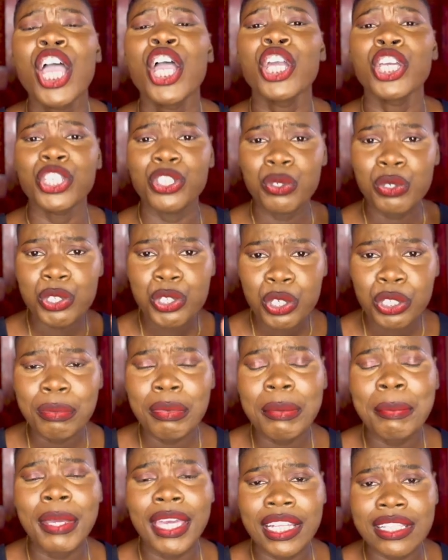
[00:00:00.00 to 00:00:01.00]
you should be
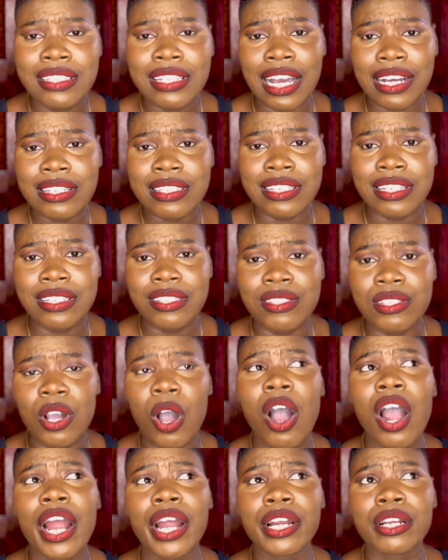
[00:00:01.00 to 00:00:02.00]
paying taxes
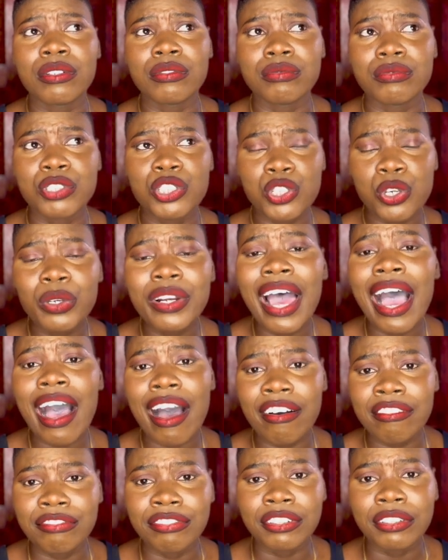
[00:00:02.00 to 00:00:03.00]
or should
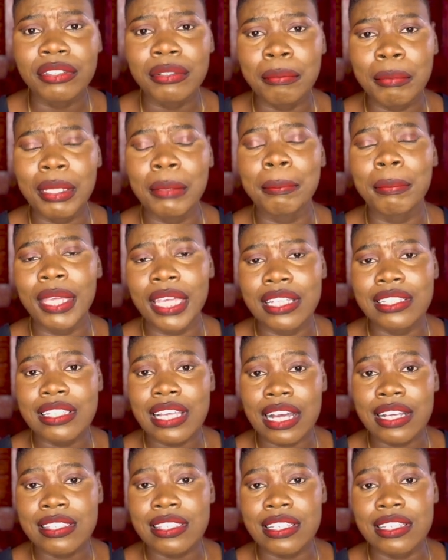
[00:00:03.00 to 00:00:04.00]
have been paying
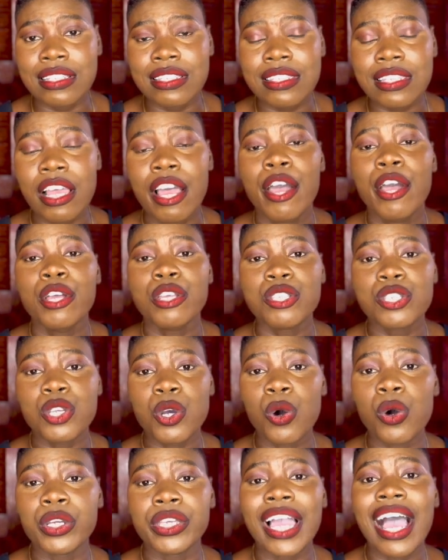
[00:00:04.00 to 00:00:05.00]
taxes.
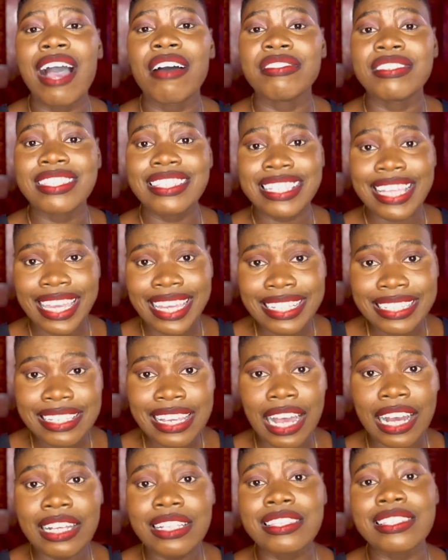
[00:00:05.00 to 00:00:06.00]
So you have state
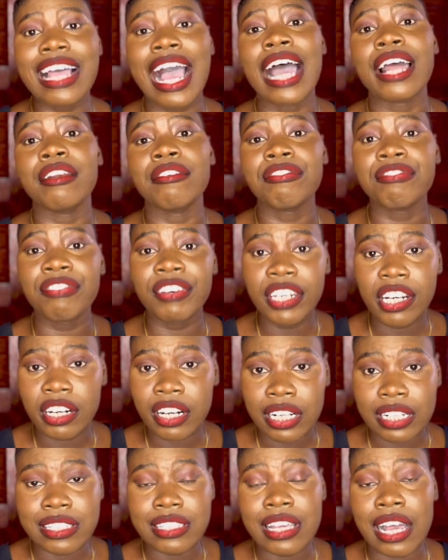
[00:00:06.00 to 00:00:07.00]
tax and
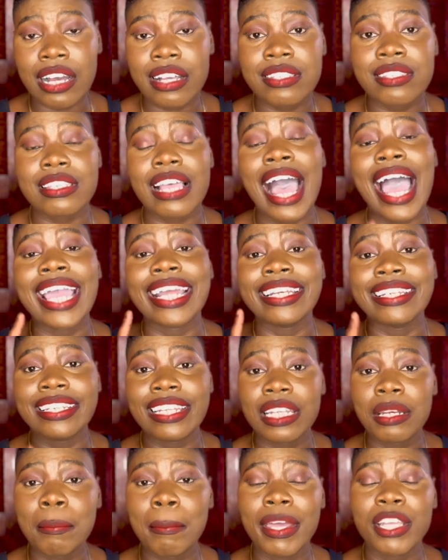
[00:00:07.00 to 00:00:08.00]
federal tax. I
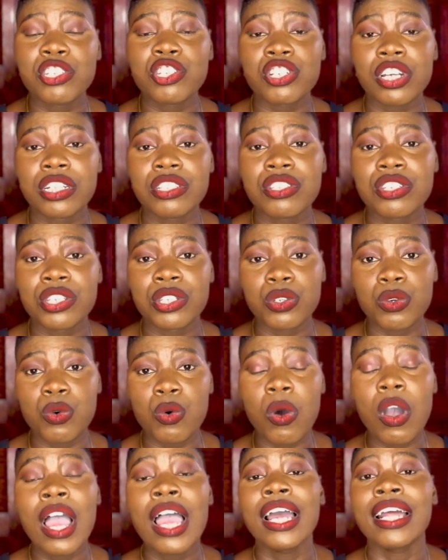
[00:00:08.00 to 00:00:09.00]
did mention to
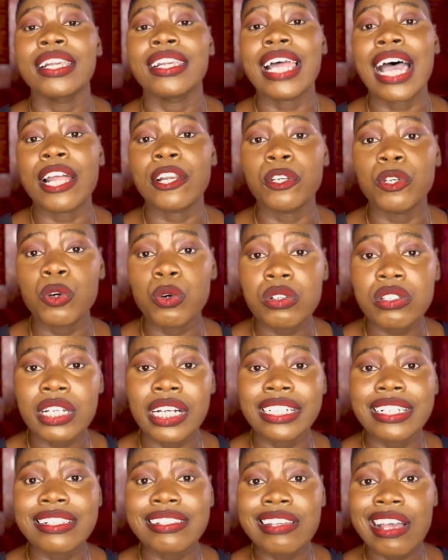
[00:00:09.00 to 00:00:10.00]
you that those
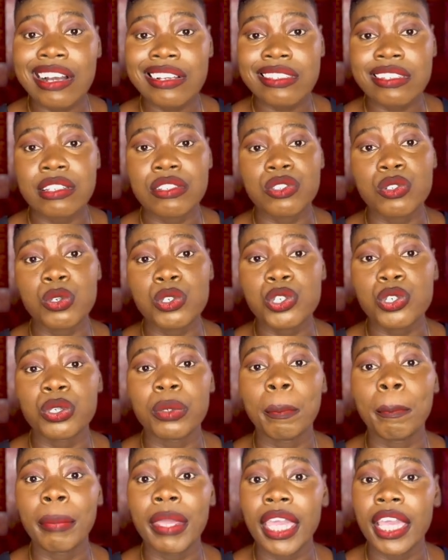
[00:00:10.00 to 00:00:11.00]
are the taxes you
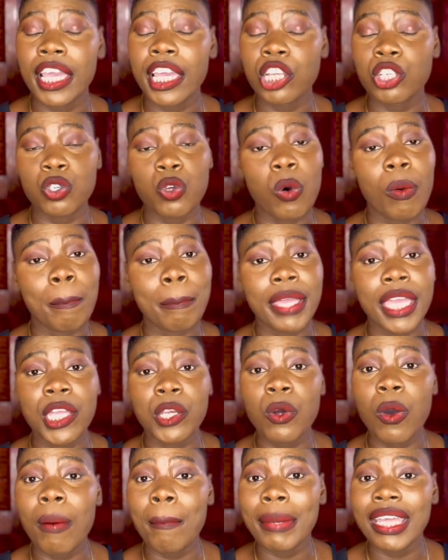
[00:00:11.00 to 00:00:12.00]
should pay. Don't pay
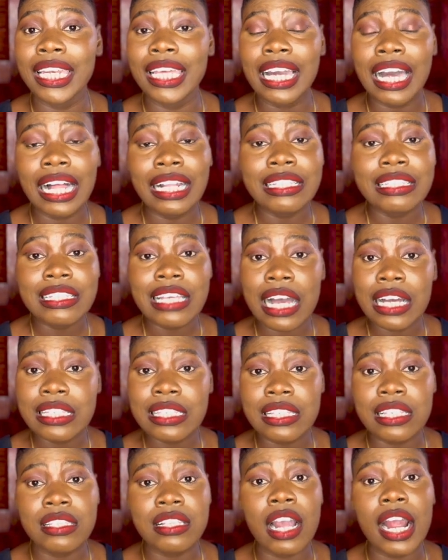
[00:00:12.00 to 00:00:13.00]
no medical
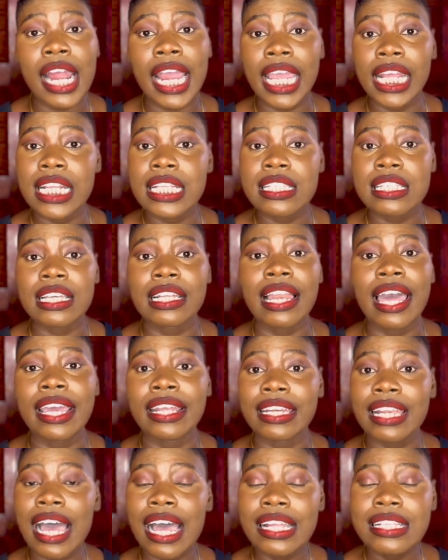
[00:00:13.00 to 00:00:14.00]
taxes or anything
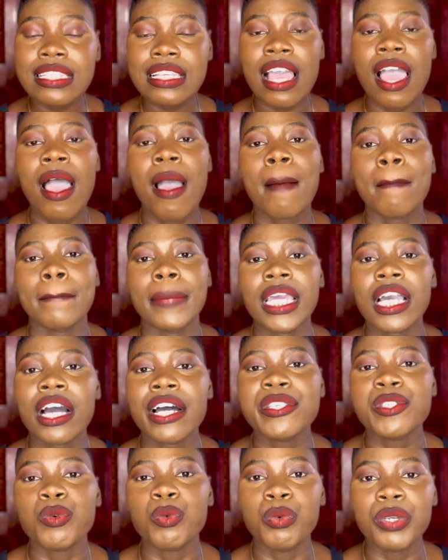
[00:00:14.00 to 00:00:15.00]
like that,
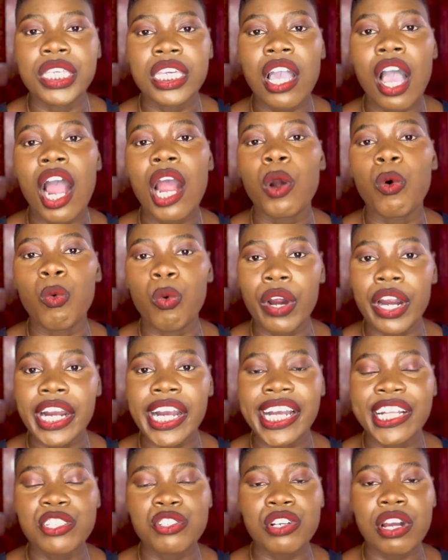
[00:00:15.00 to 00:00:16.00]
because we are work
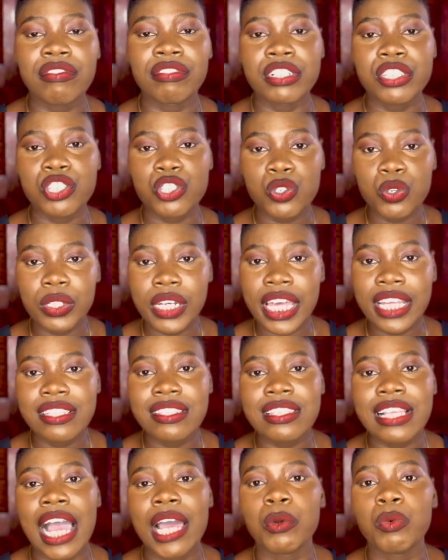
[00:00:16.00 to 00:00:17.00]
and travel
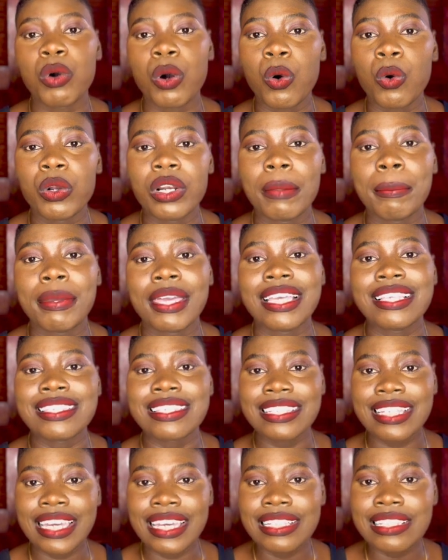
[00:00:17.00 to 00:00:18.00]
students and we only pay
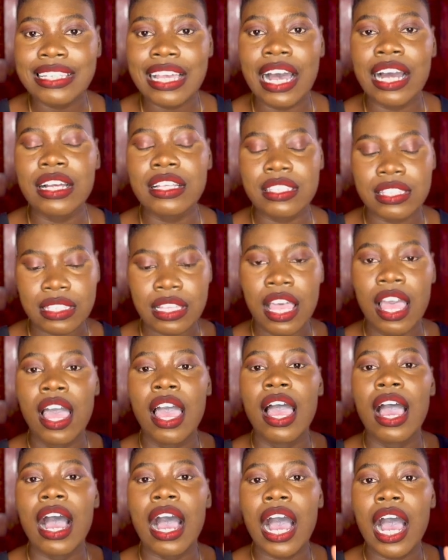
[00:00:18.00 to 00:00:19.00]
state tax,
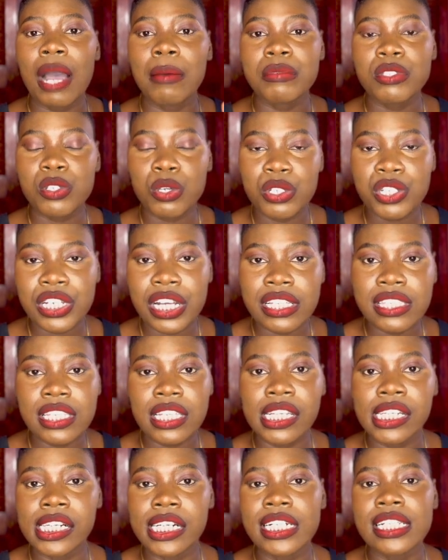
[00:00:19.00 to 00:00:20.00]
social
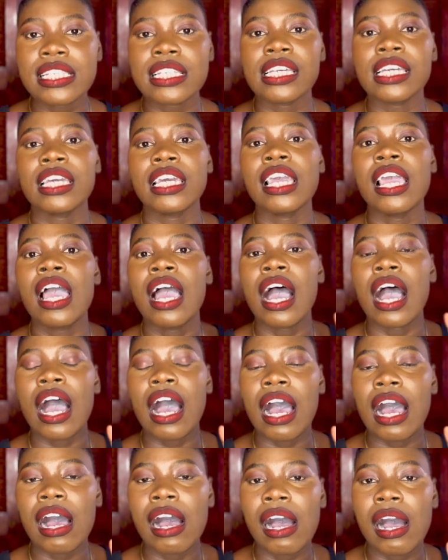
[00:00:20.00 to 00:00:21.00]
security,
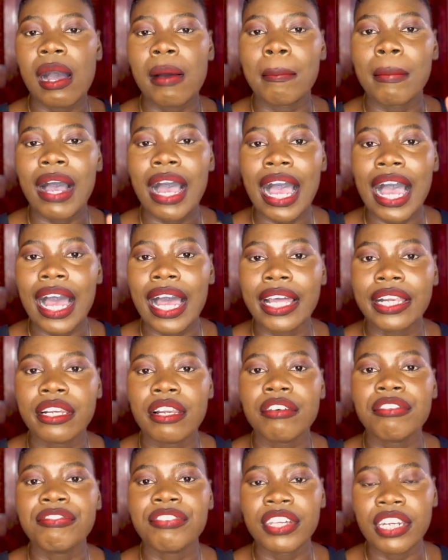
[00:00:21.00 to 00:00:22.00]

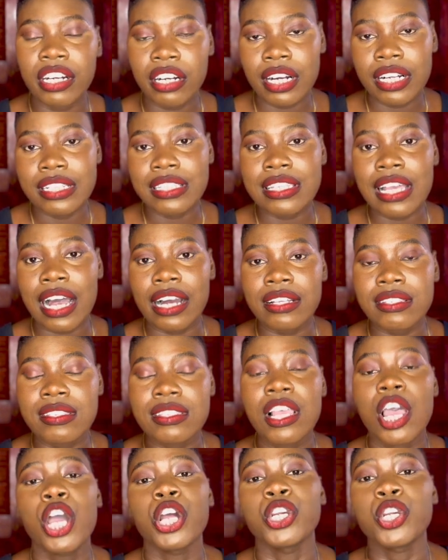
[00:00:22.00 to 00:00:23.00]
and federal tax.
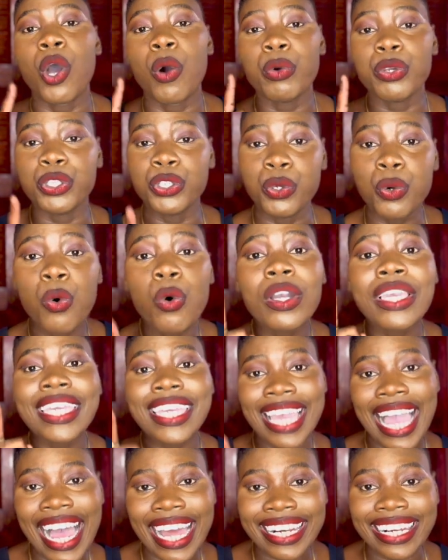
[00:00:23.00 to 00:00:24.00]
Now you
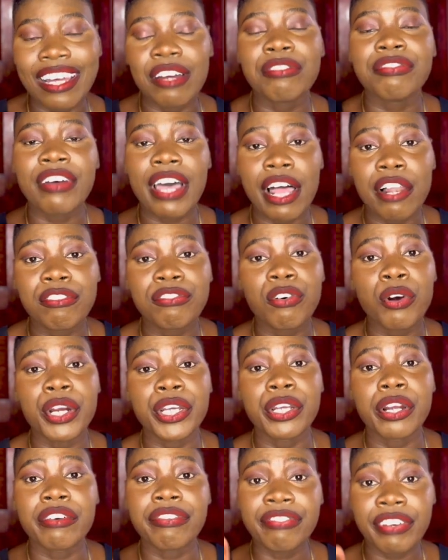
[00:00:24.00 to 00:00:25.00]
can file for
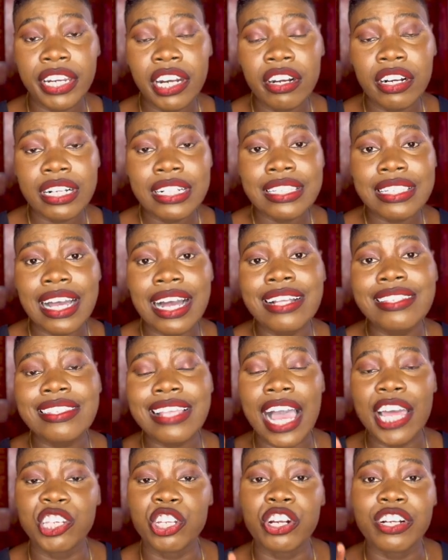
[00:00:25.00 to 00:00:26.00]
your federal tax
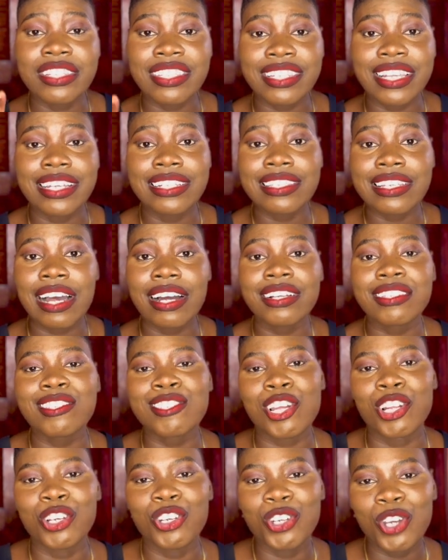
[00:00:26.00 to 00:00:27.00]
and your state tax
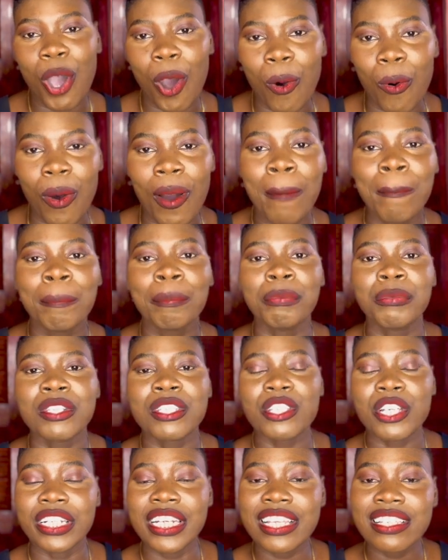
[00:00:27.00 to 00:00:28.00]
now.
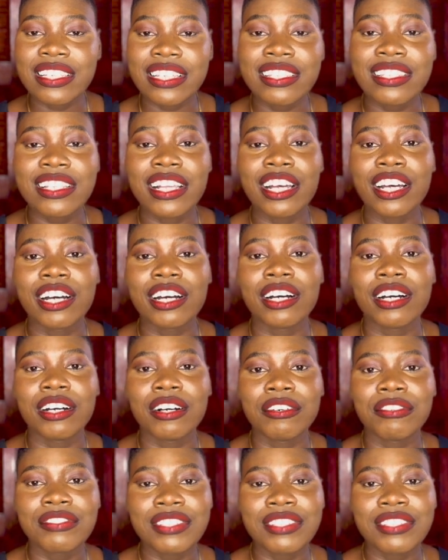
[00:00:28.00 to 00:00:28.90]
So this is the